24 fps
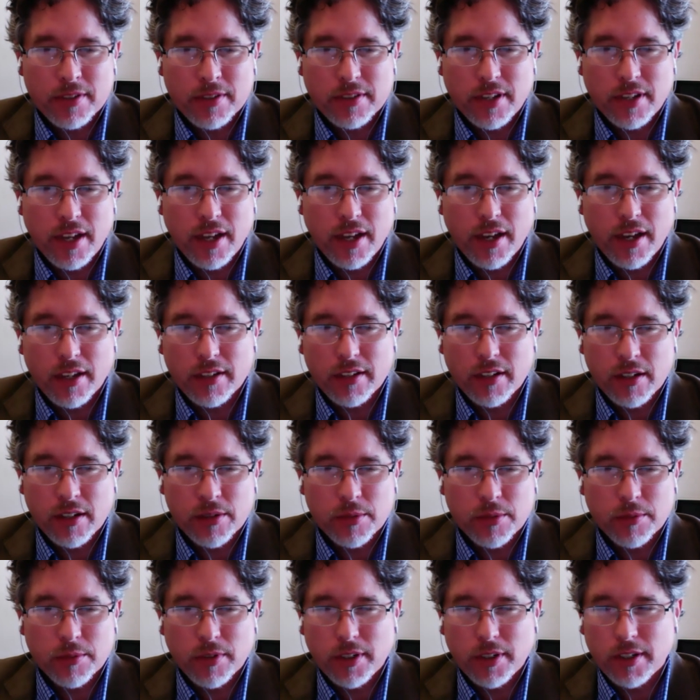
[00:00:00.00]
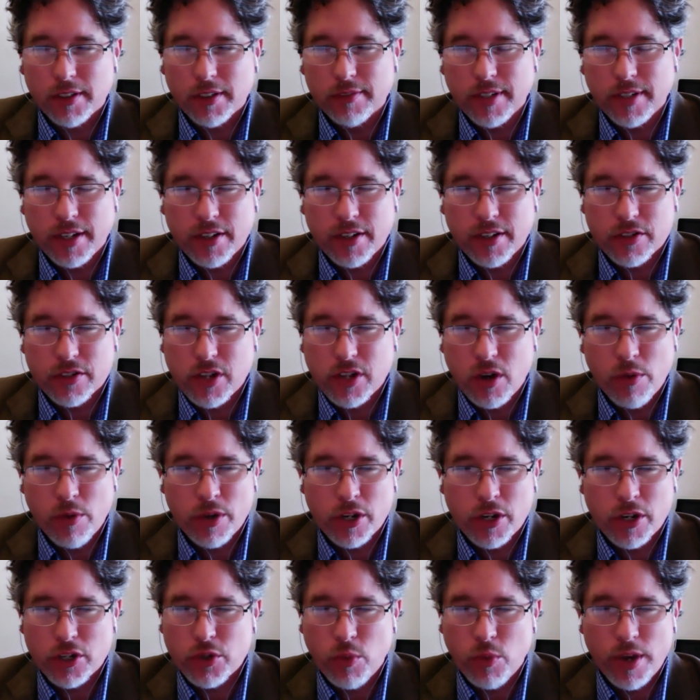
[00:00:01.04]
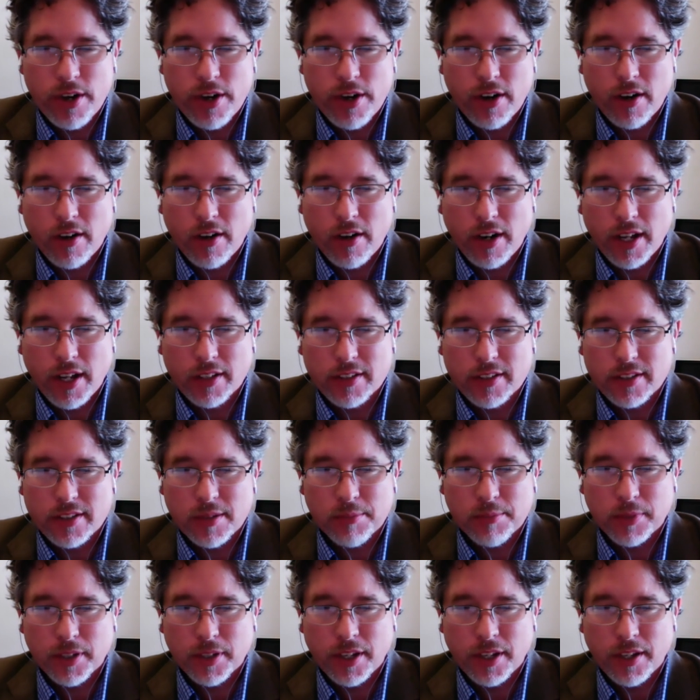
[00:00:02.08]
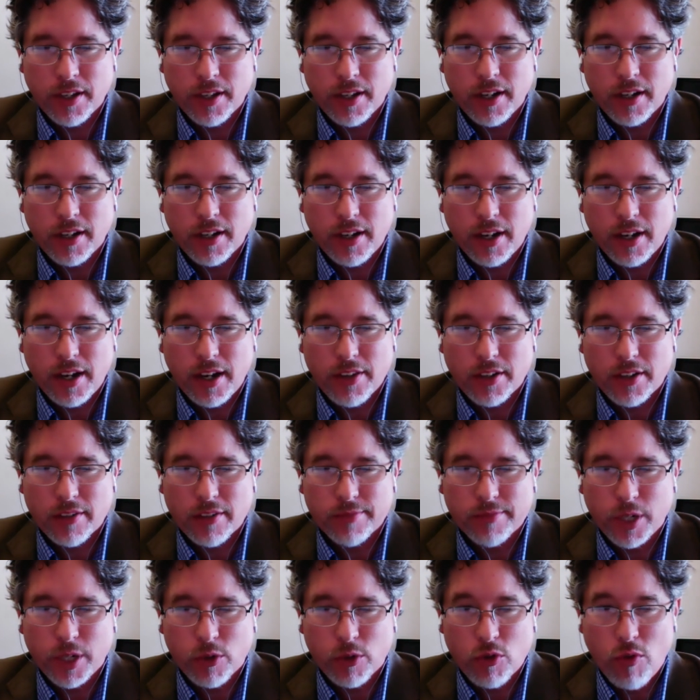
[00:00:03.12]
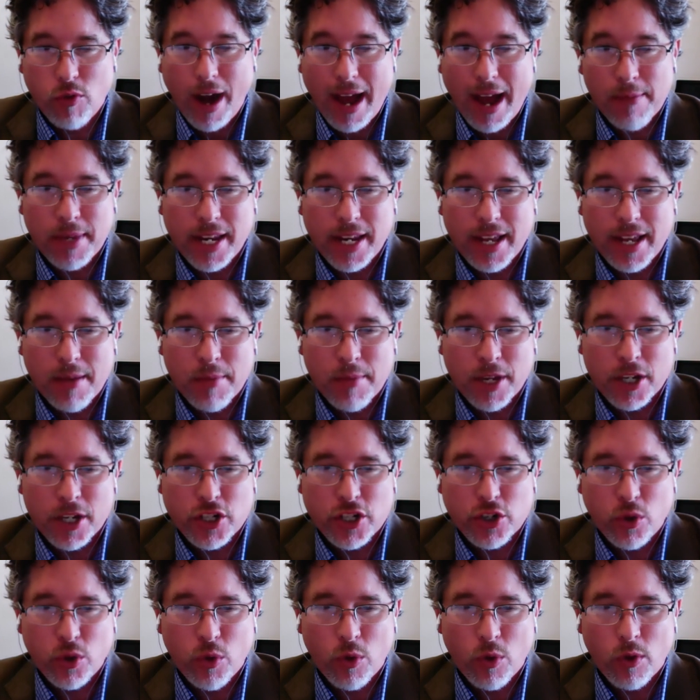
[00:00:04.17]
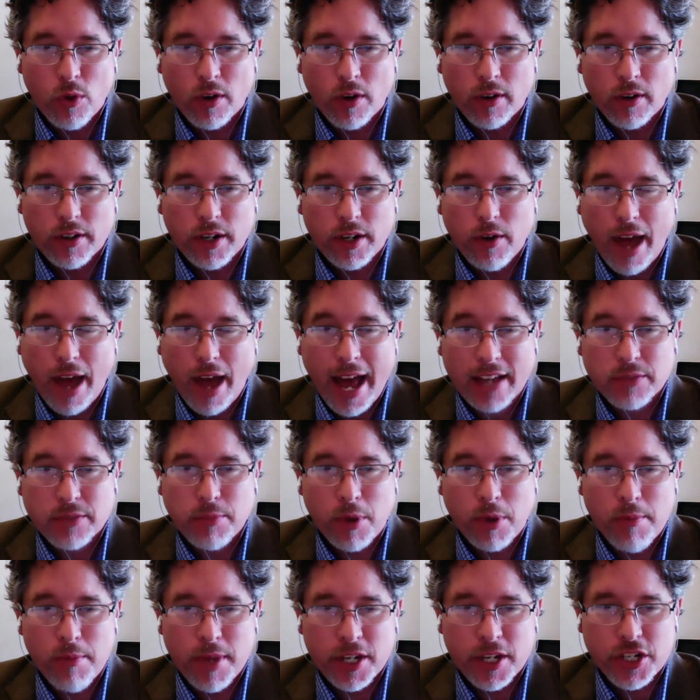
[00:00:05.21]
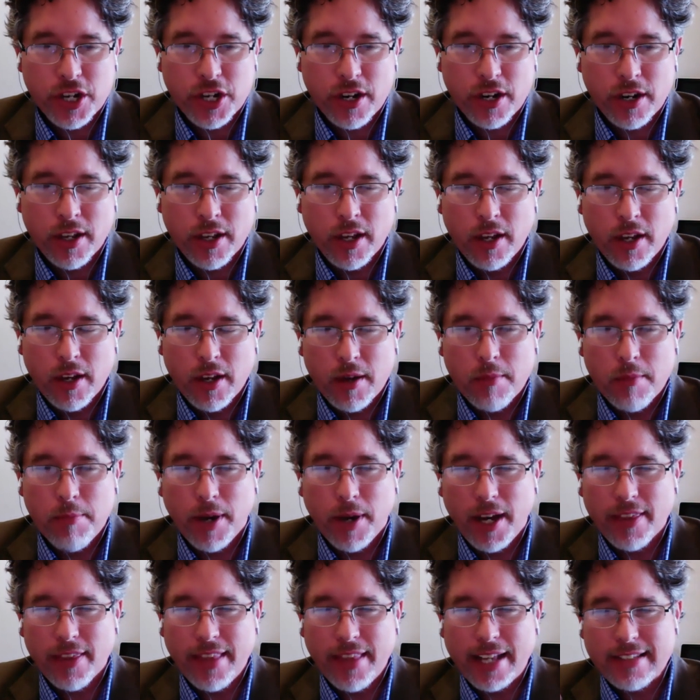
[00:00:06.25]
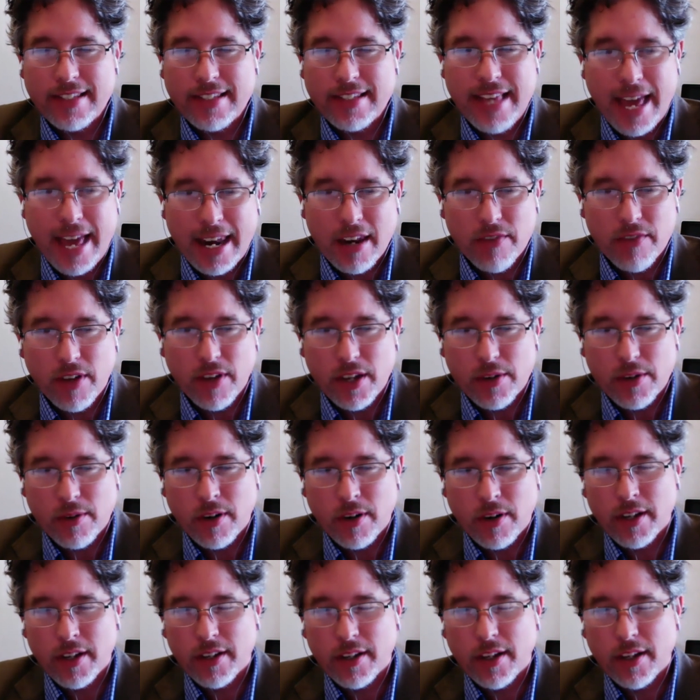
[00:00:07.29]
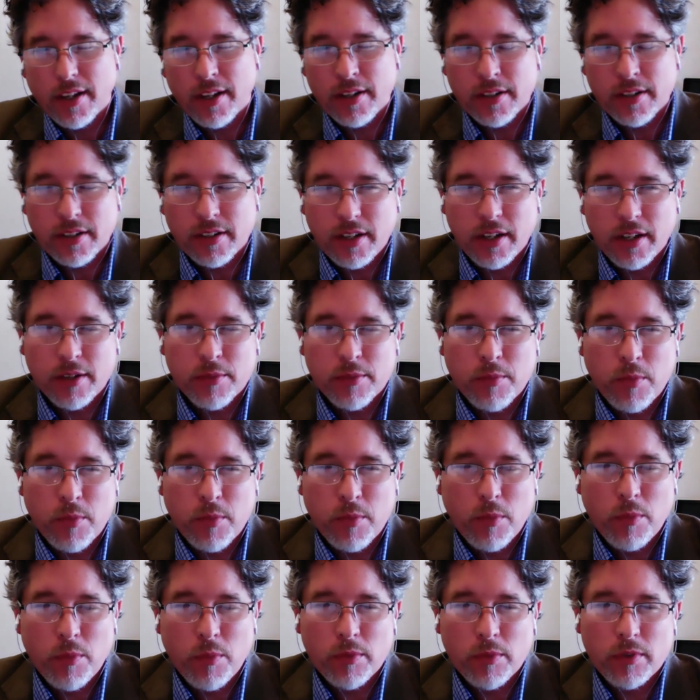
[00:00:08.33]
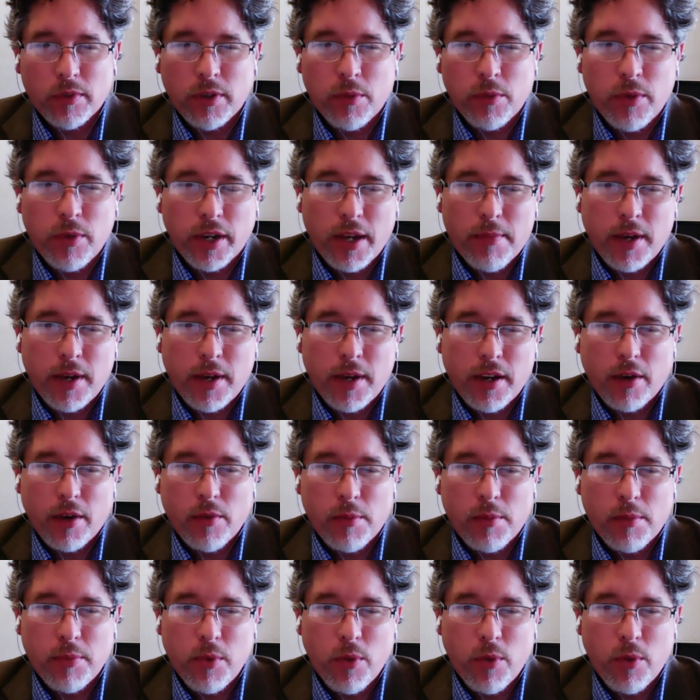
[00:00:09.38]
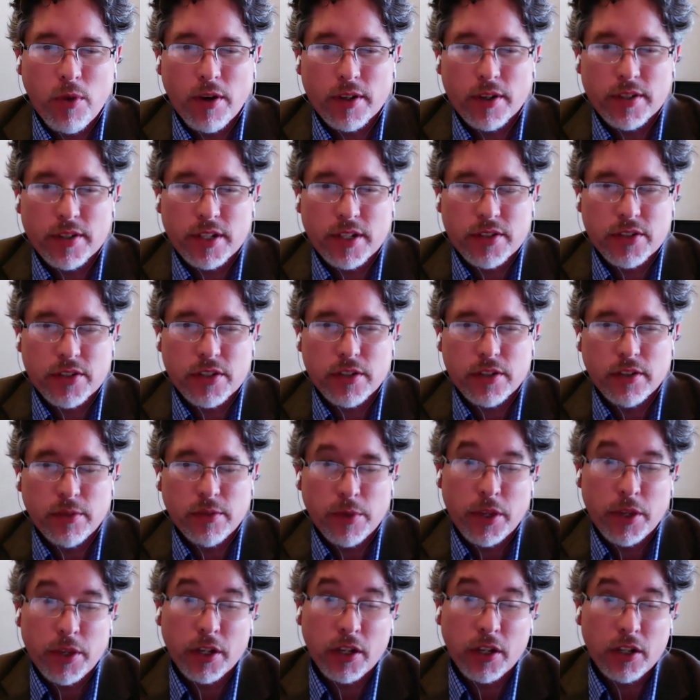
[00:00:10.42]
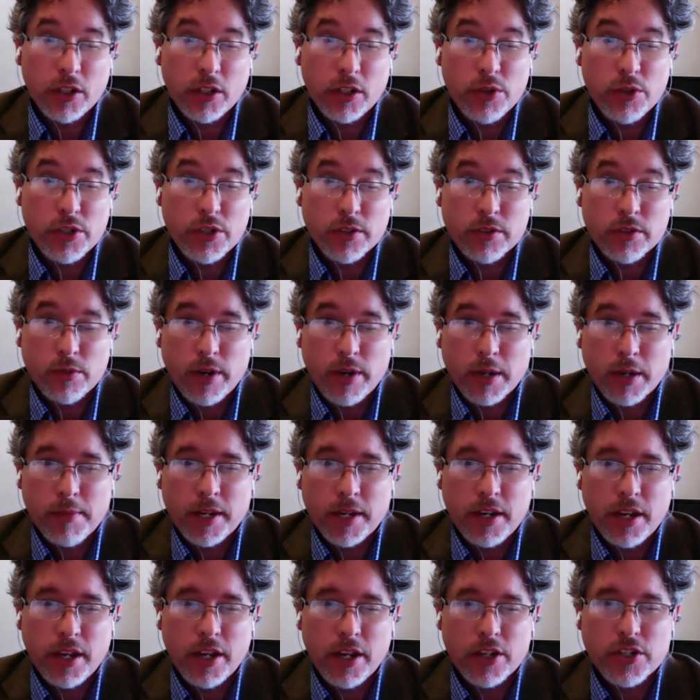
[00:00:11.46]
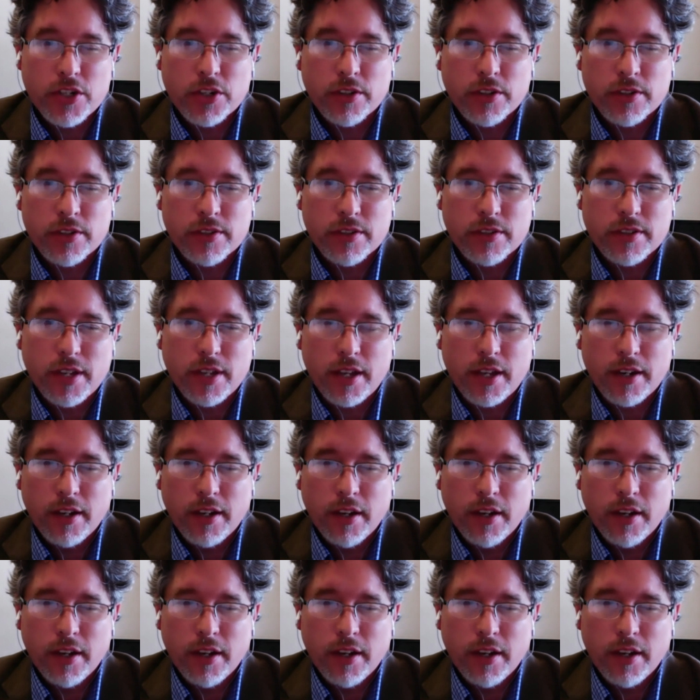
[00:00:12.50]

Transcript: and editors go onto Twitter and simply either grab an image or ask permission, but that's the end of it, right? And what came out of that report is they said one of the conclusions, the recommendations, is that